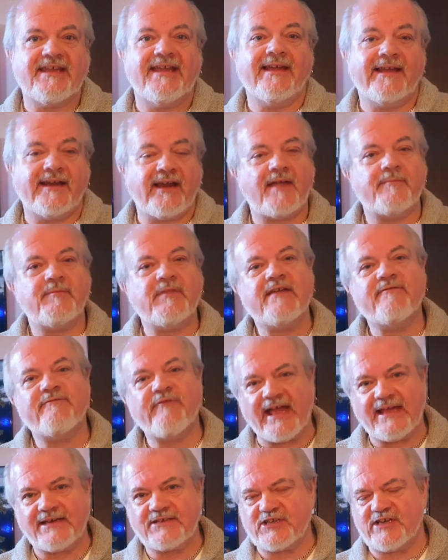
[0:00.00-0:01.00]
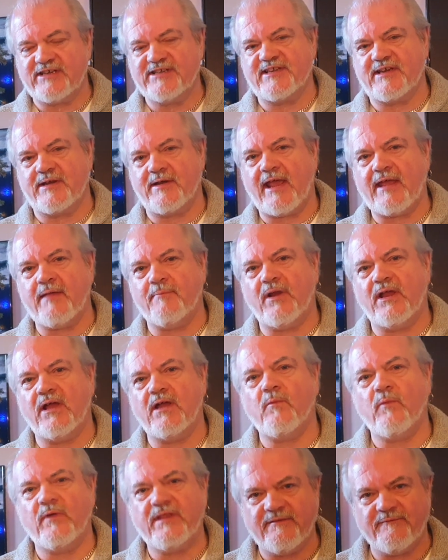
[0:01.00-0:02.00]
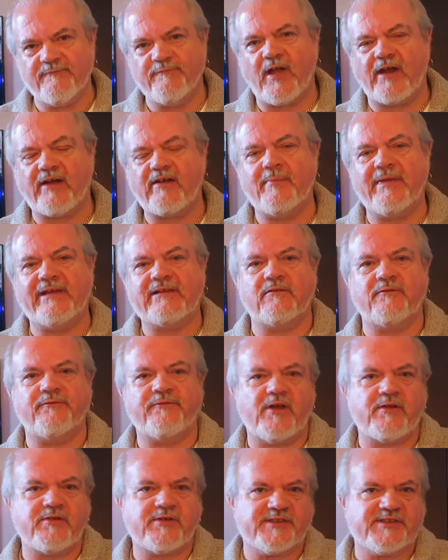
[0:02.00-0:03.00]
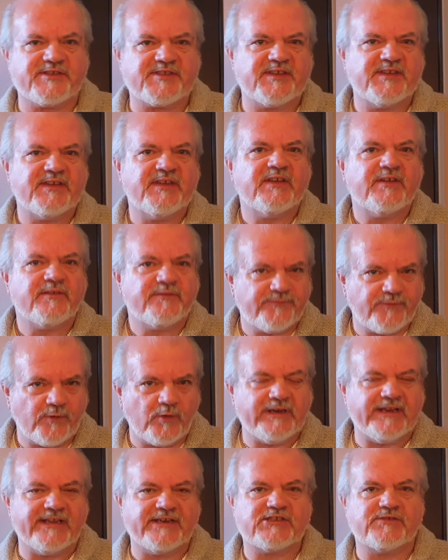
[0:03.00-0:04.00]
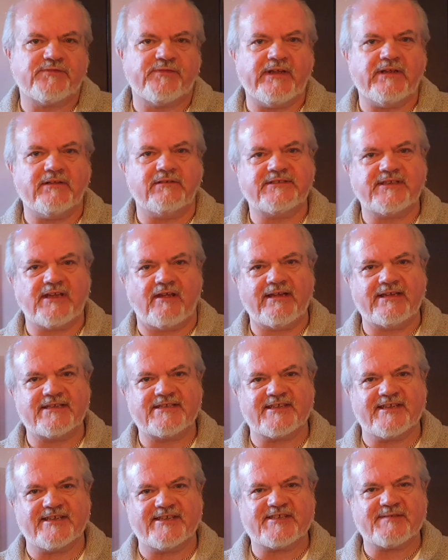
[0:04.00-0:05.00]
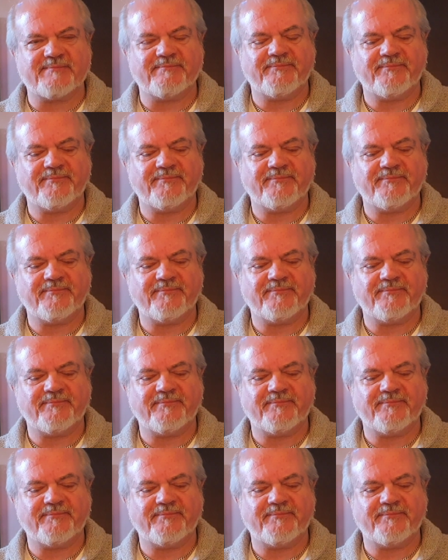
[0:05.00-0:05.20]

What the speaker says: and I'm the Evangelism Enabler with Environmental Focus for Lichfield Diocese.